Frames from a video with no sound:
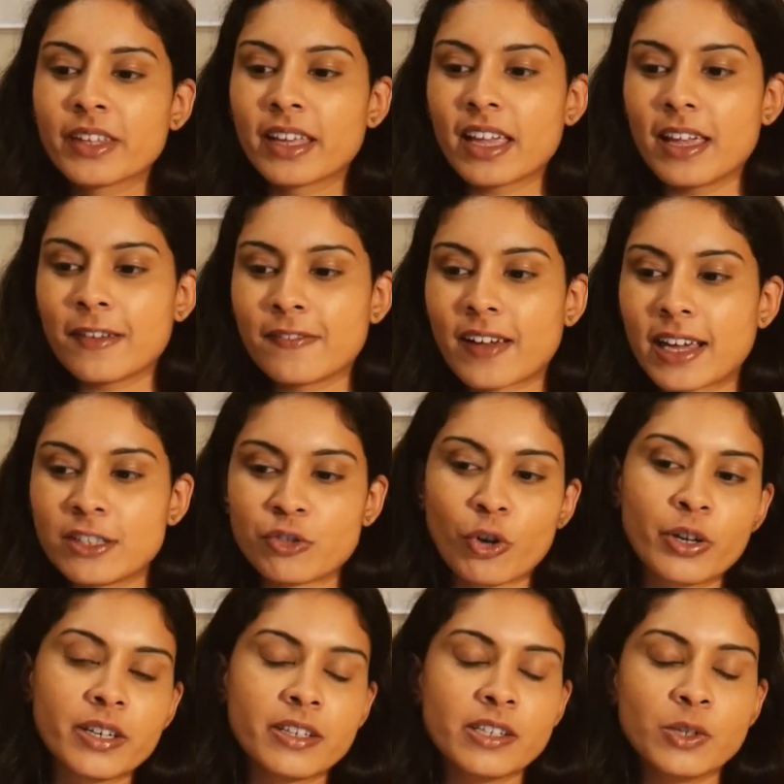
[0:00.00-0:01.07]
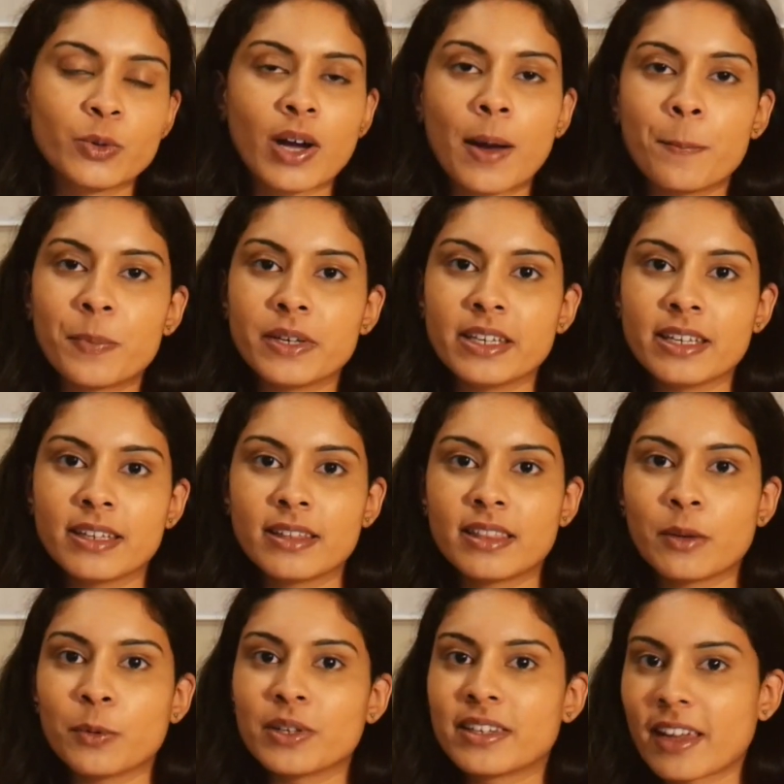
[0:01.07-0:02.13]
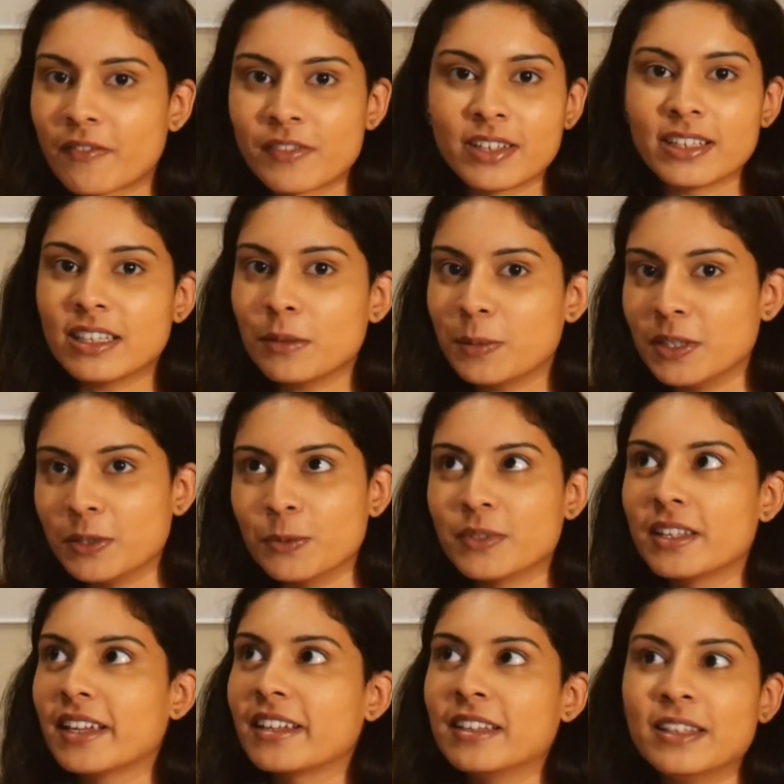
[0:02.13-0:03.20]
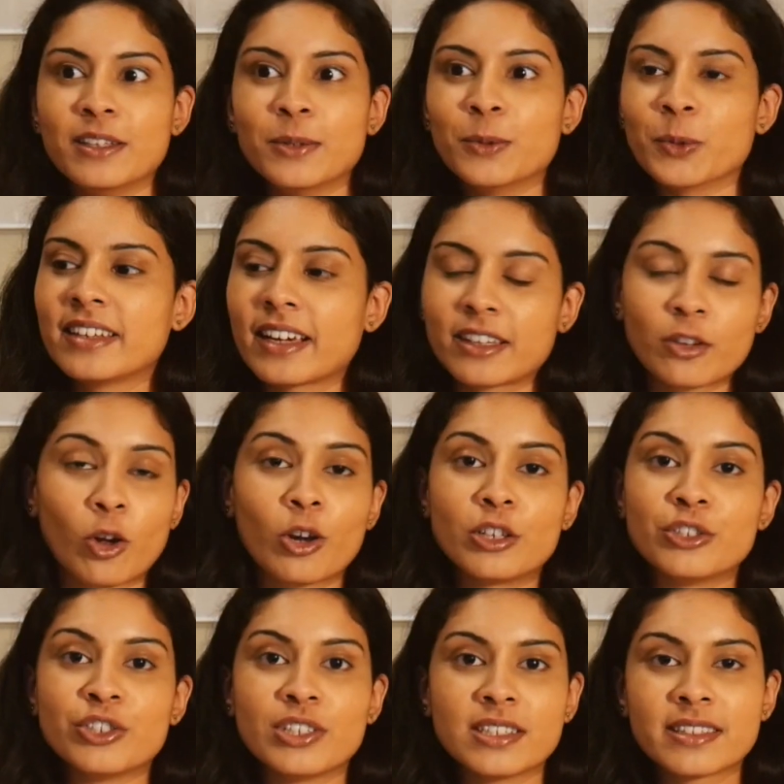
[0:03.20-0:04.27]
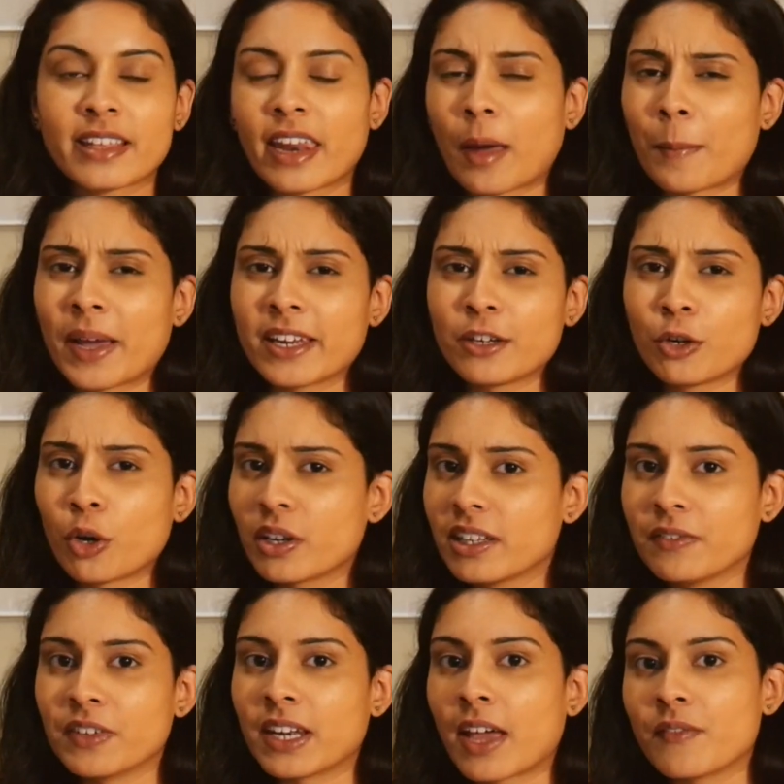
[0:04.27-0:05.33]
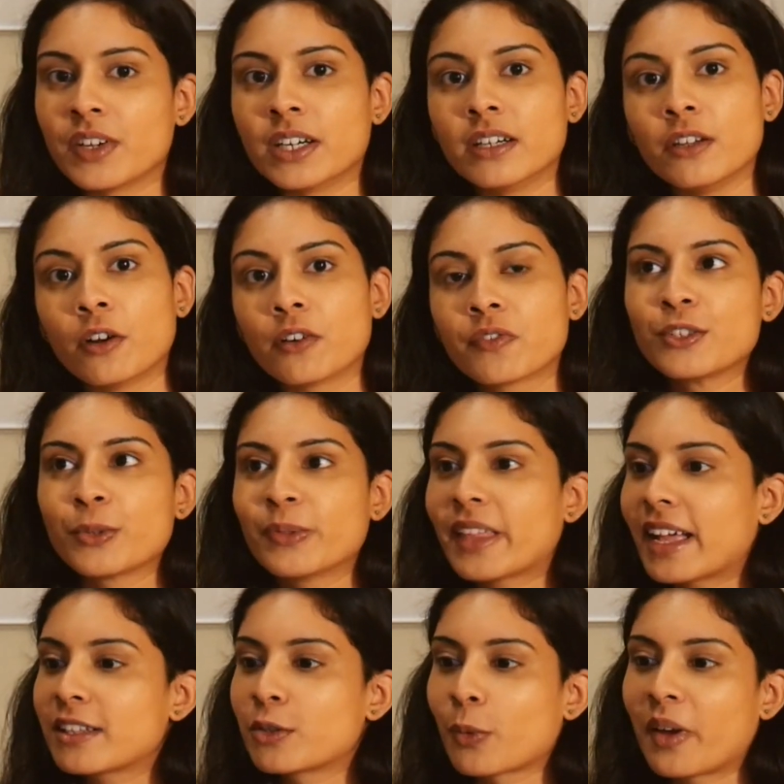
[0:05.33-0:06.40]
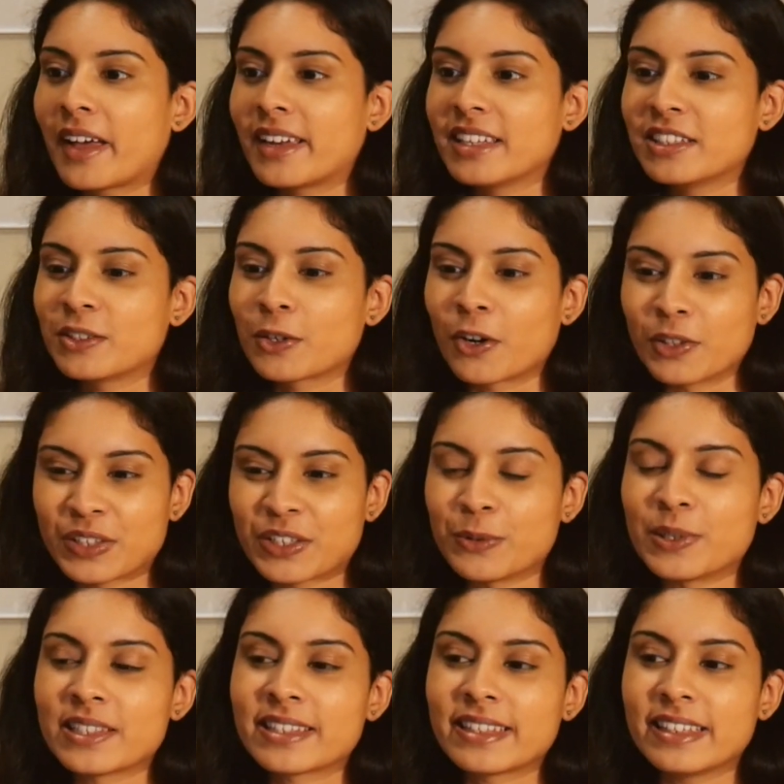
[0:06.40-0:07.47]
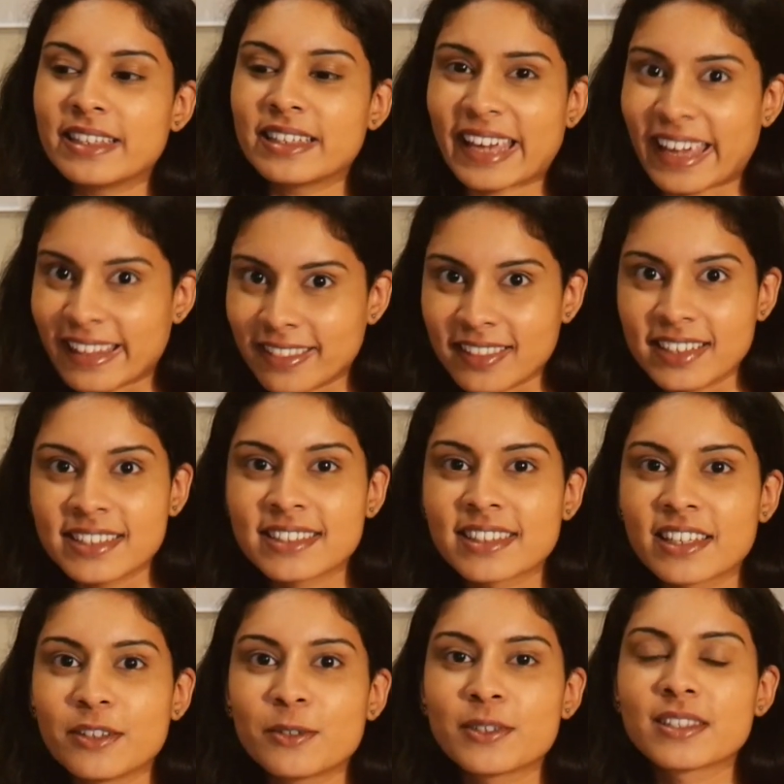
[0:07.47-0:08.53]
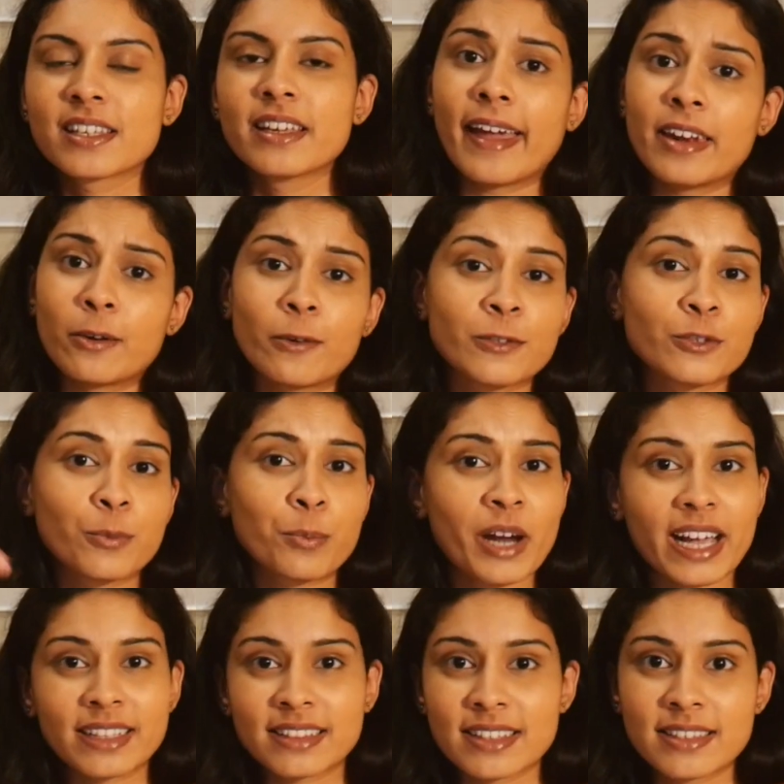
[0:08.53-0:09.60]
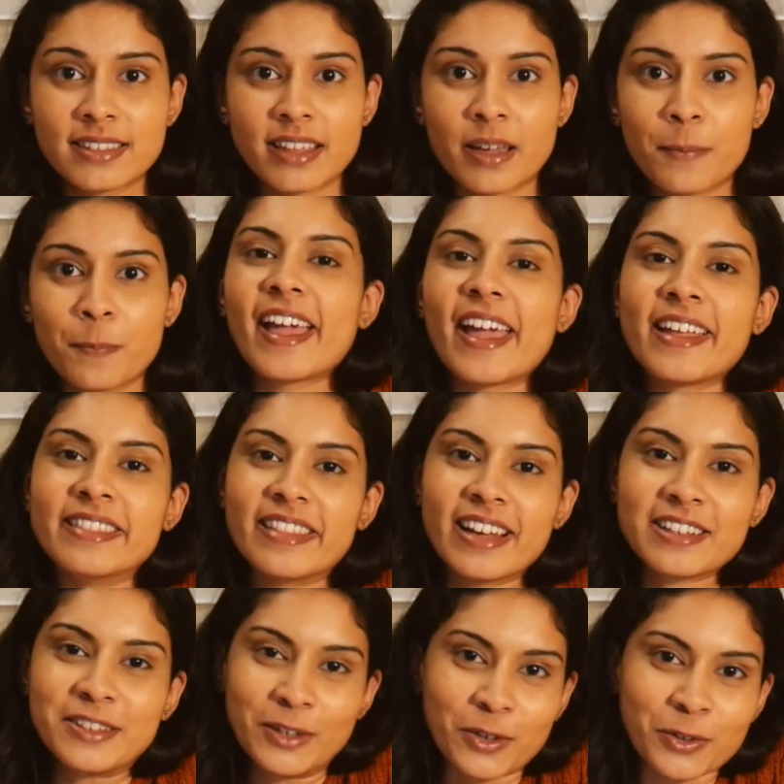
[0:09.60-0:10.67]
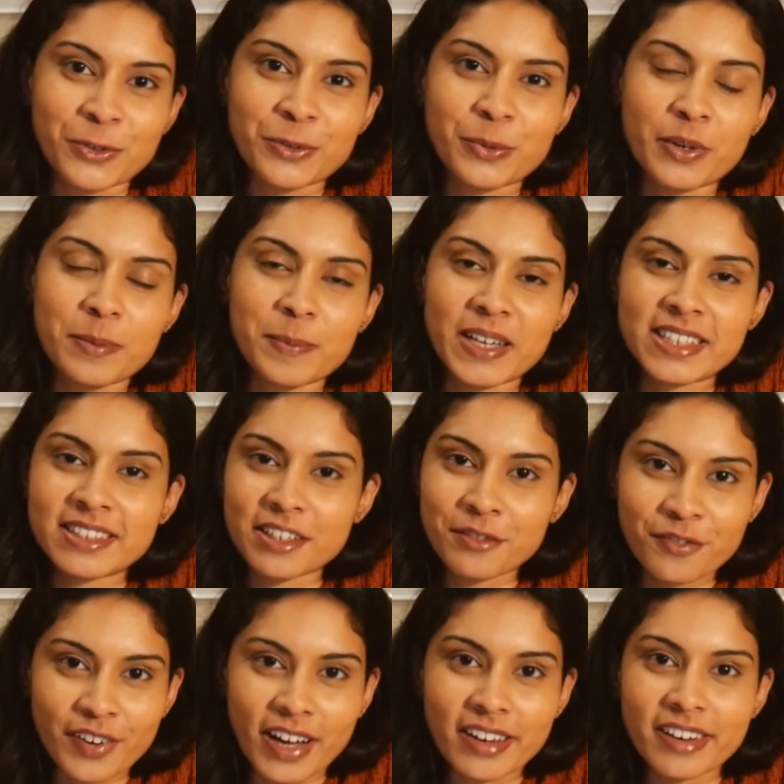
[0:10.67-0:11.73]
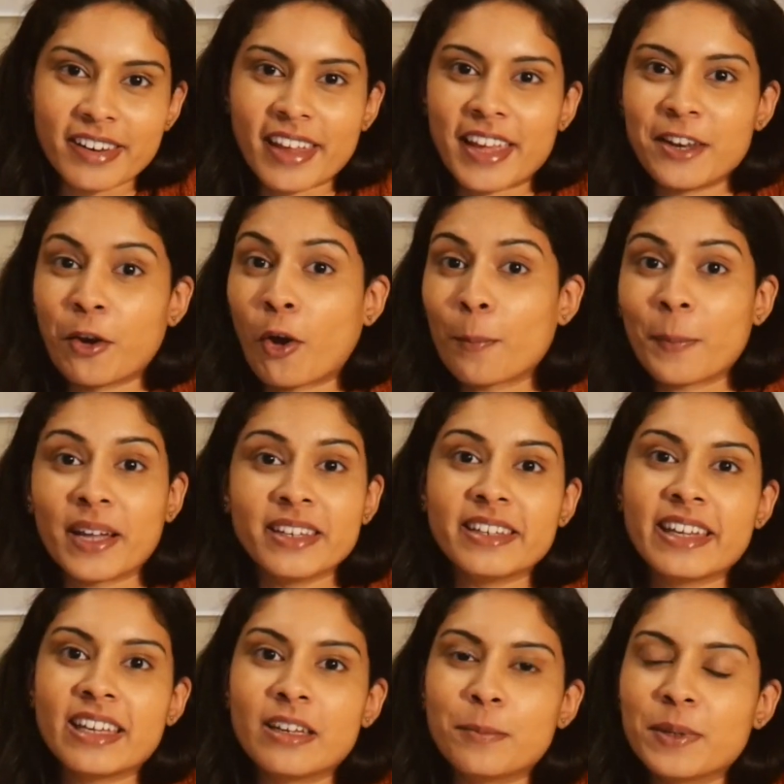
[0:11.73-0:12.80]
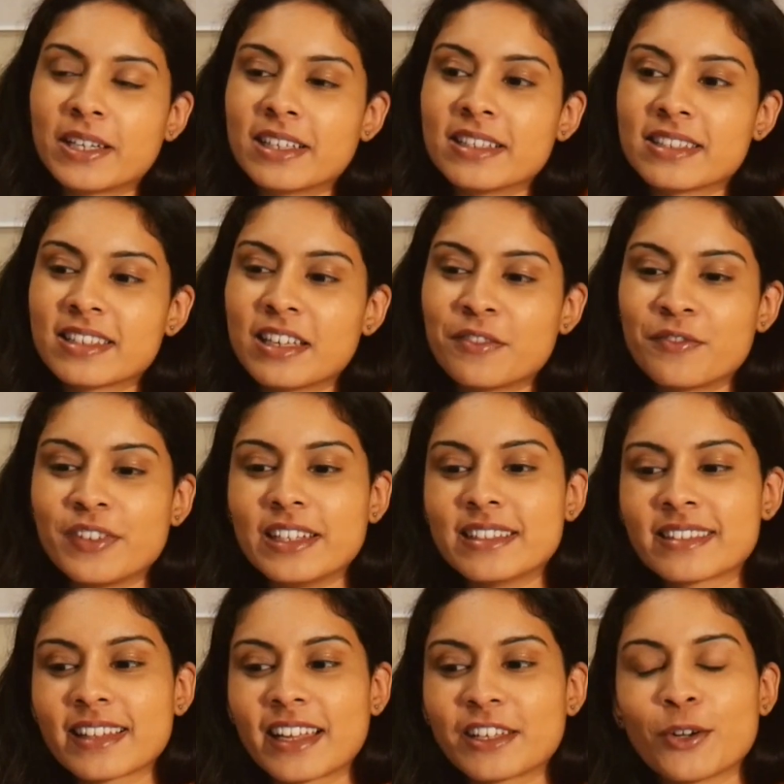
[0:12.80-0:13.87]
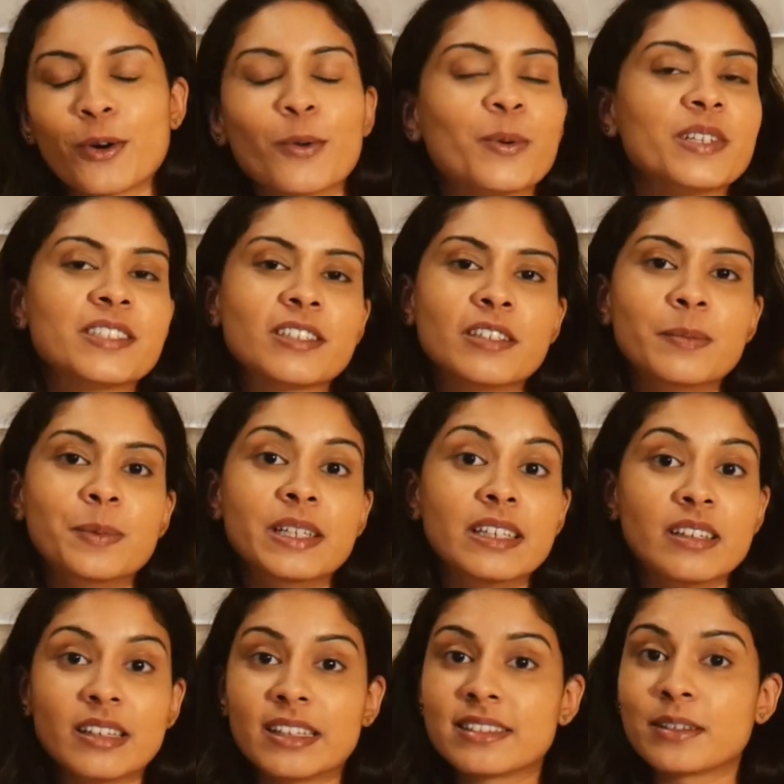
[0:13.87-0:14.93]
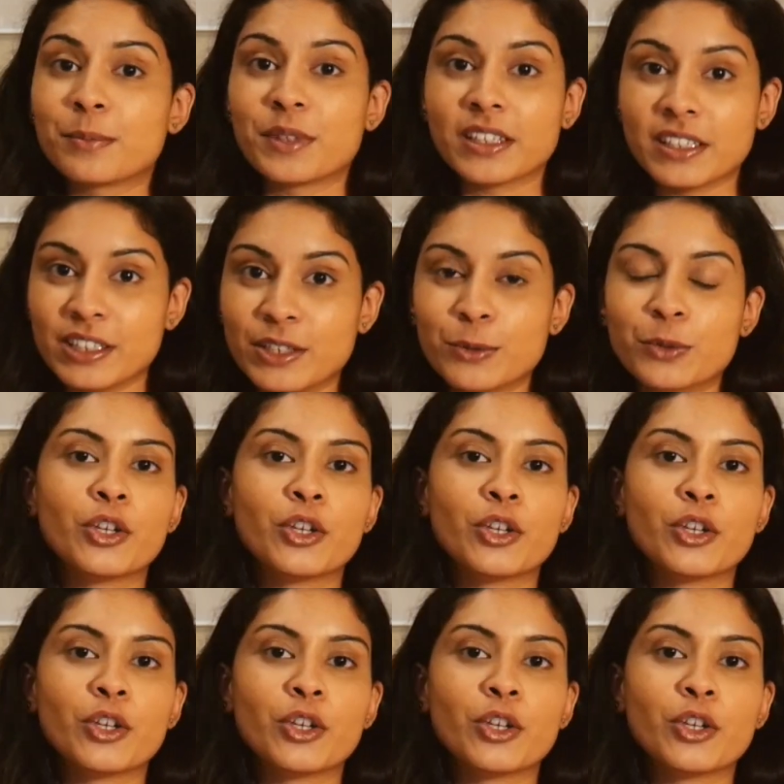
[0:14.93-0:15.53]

If I join a new company, they would definitely be using new technologies that I might not even have heard of. So that's where I need to continuously gain these skills and also practice them. And that's also what makes it fun and not mundane, because it feels like you're always going to be learning something new.